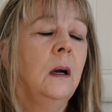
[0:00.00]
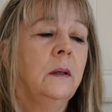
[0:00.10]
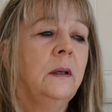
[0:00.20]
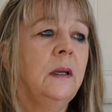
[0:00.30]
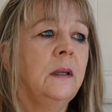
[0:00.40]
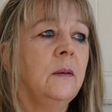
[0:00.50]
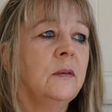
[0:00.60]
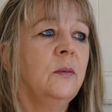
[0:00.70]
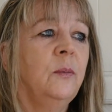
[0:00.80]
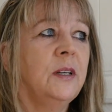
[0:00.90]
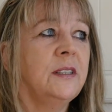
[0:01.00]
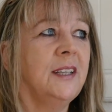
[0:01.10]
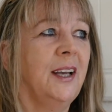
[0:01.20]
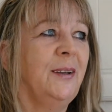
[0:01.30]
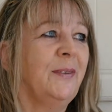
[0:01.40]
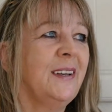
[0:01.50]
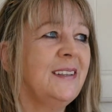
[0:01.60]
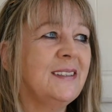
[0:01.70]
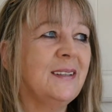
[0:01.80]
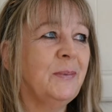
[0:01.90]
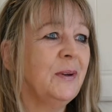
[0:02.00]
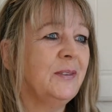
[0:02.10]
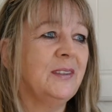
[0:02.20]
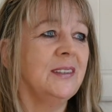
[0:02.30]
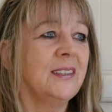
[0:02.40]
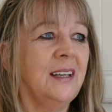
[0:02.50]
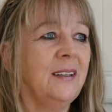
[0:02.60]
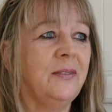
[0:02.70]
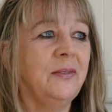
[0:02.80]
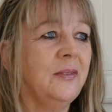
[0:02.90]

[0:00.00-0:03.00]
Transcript: I did. That was all my savings. But to save,